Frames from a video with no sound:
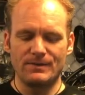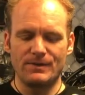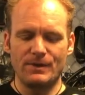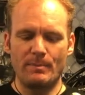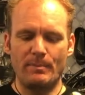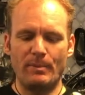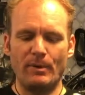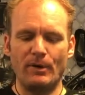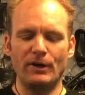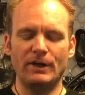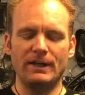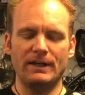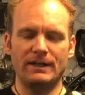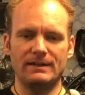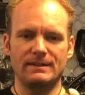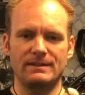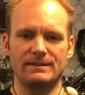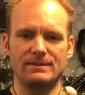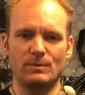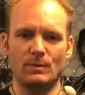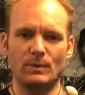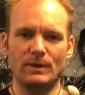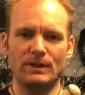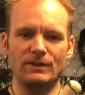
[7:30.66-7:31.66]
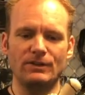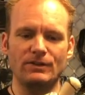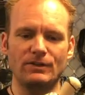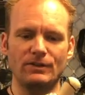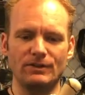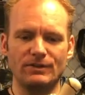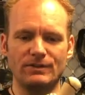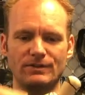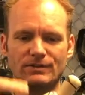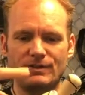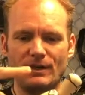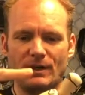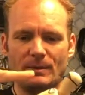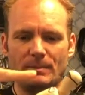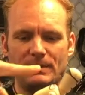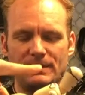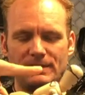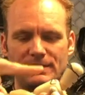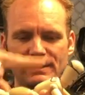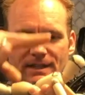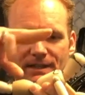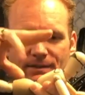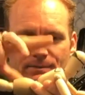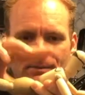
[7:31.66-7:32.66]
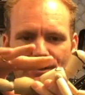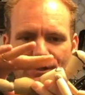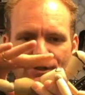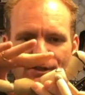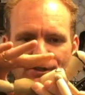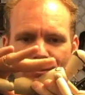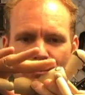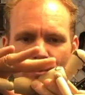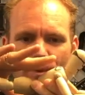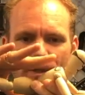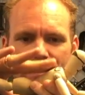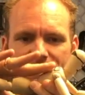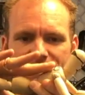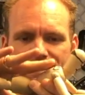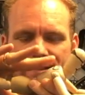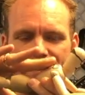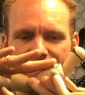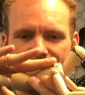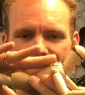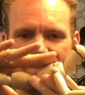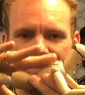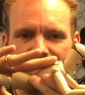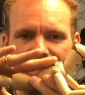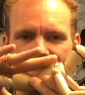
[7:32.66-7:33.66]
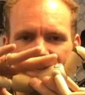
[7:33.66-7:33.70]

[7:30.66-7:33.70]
The point is, when your double set, when your twin set is